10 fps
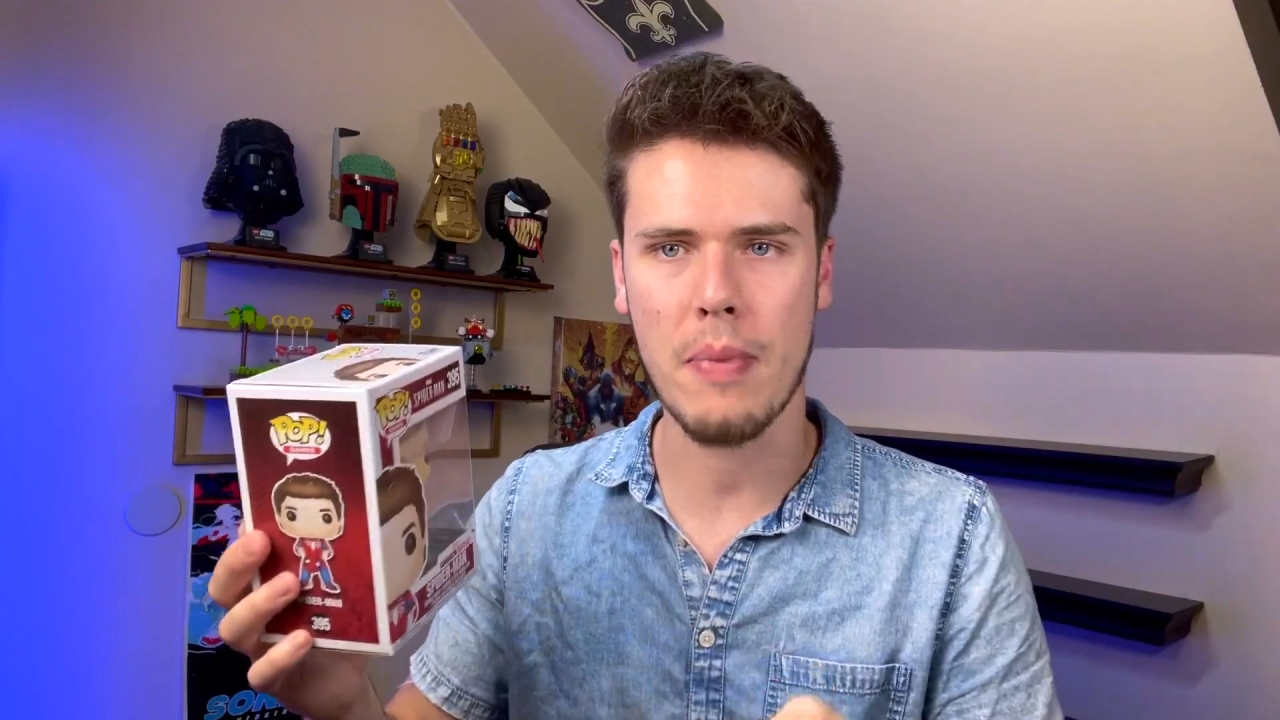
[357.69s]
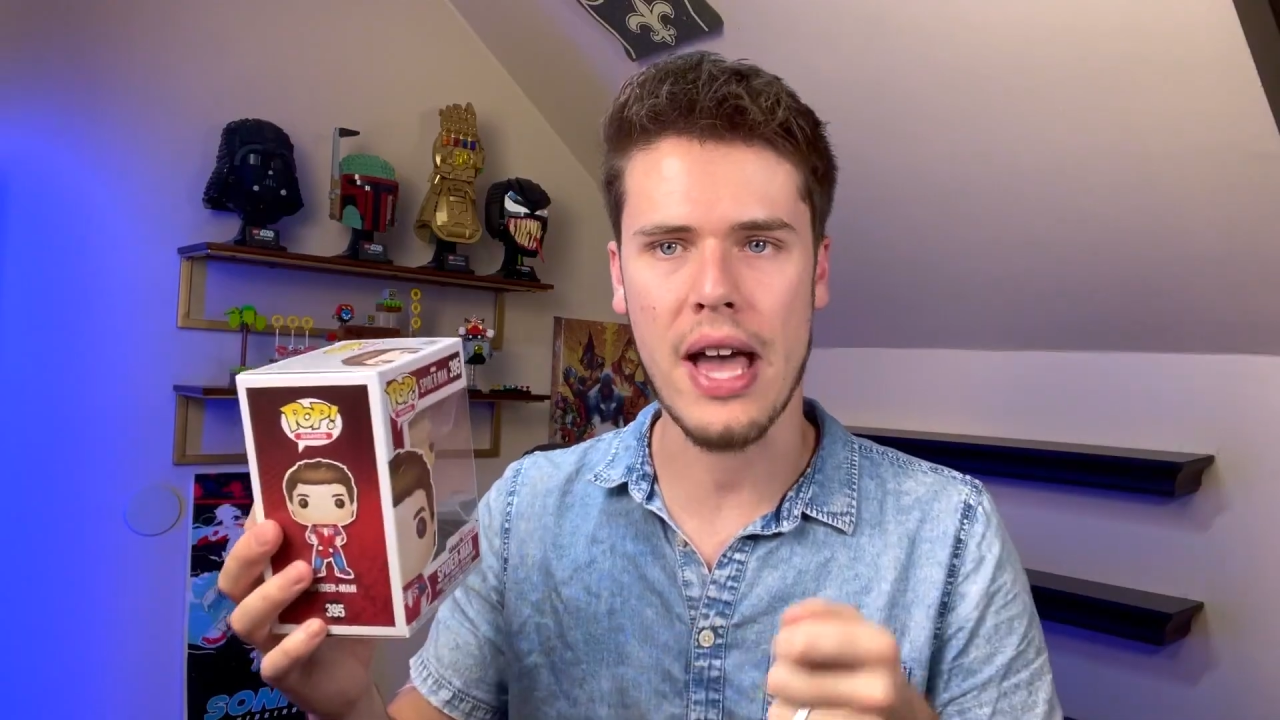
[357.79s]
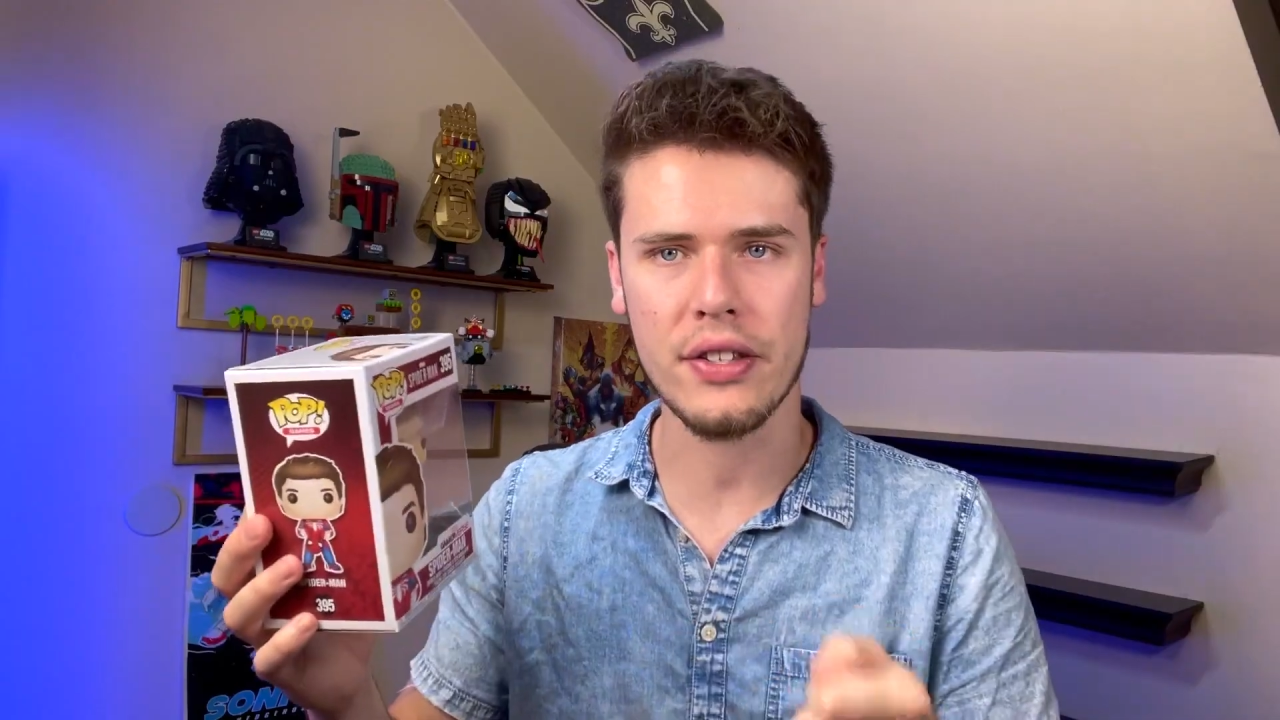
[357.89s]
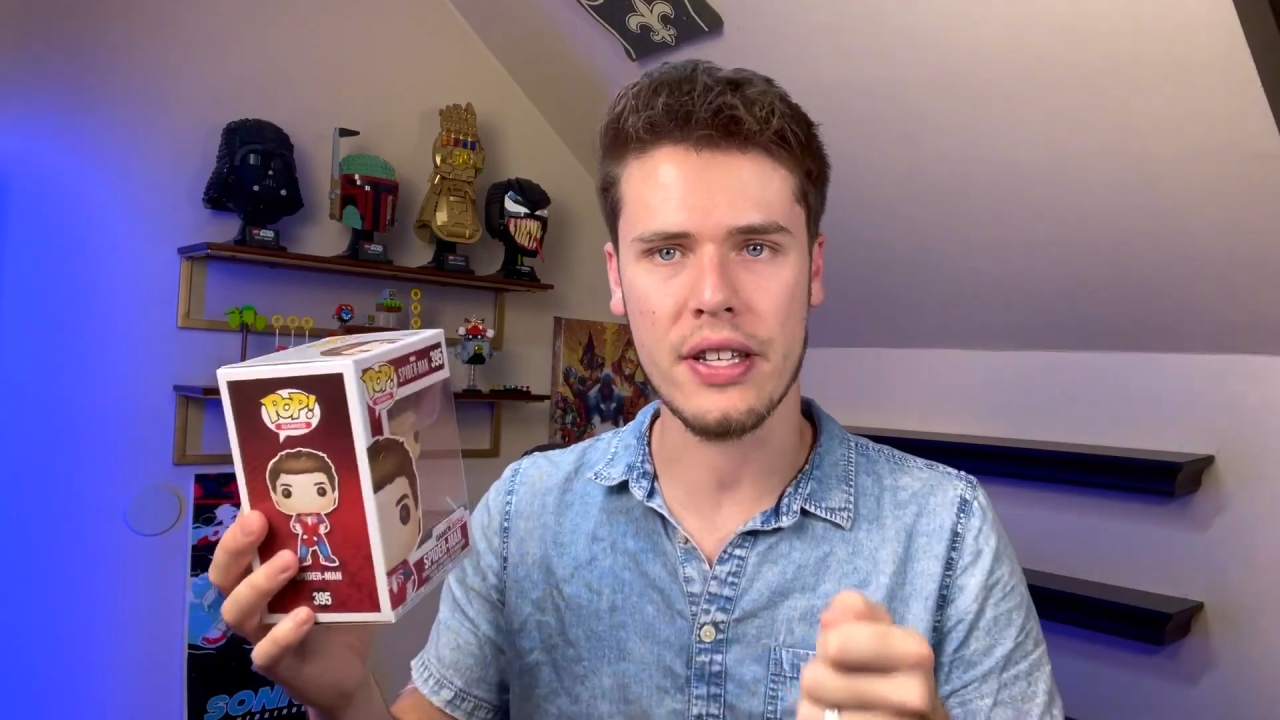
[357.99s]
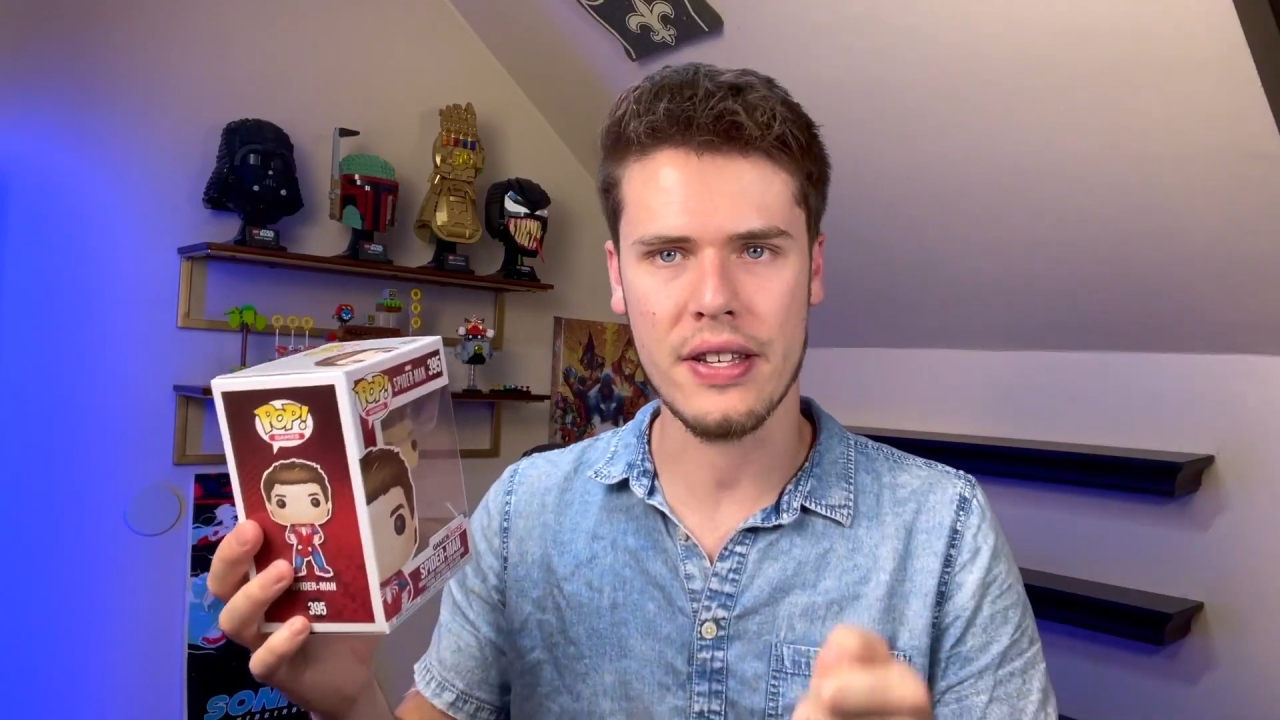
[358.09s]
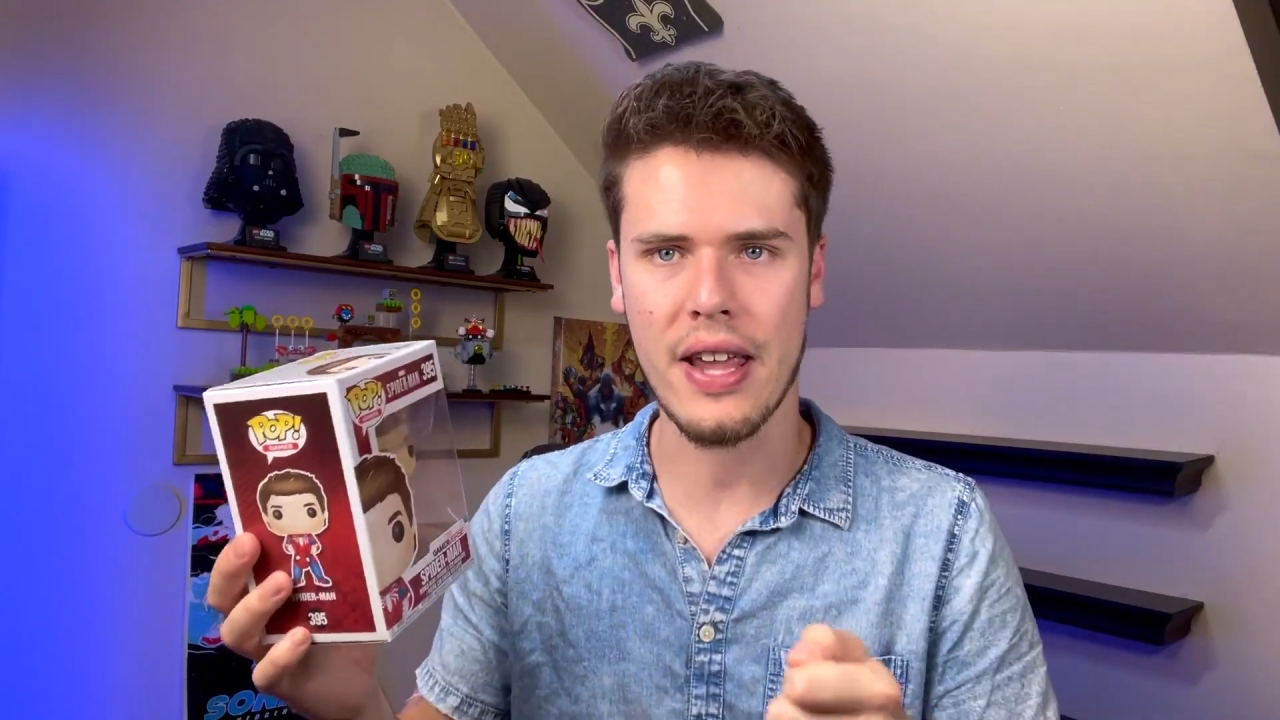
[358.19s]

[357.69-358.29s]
mask in his